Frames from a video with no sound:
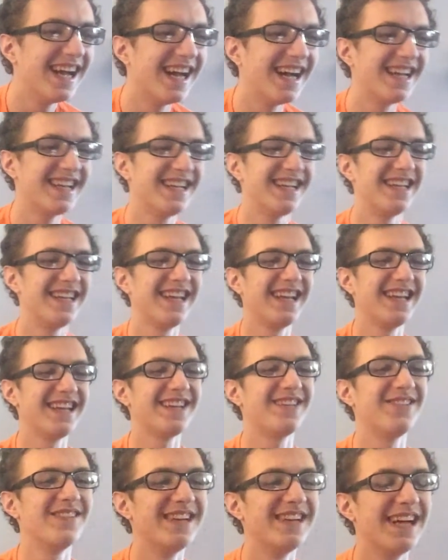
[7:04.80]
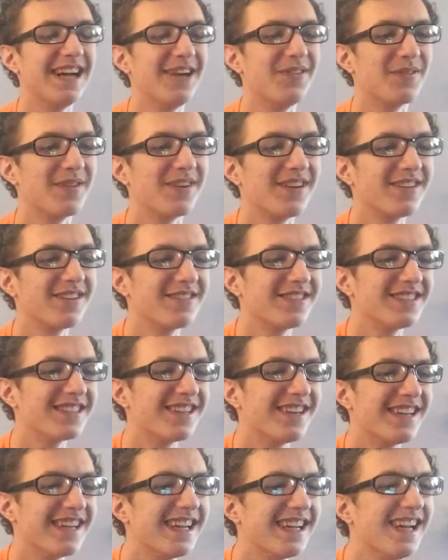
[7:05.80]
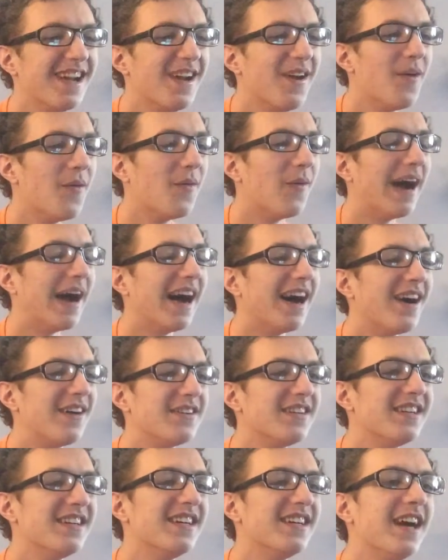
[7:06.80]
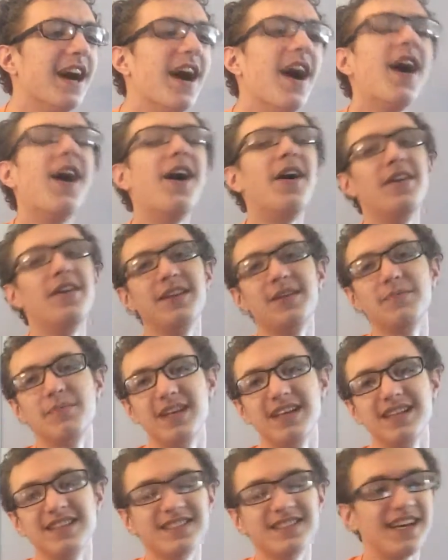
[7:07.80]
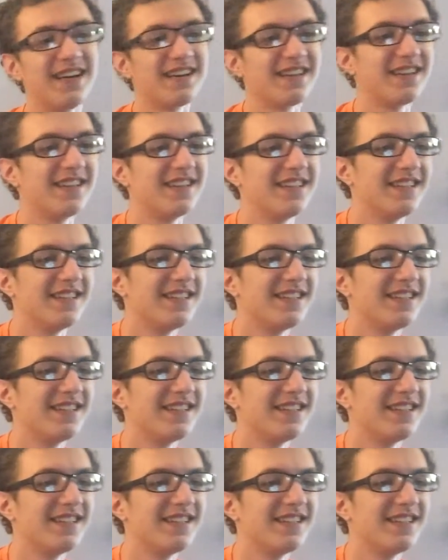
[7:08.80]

I like what Animal goes down. Wow. Oh, they're playing soccer.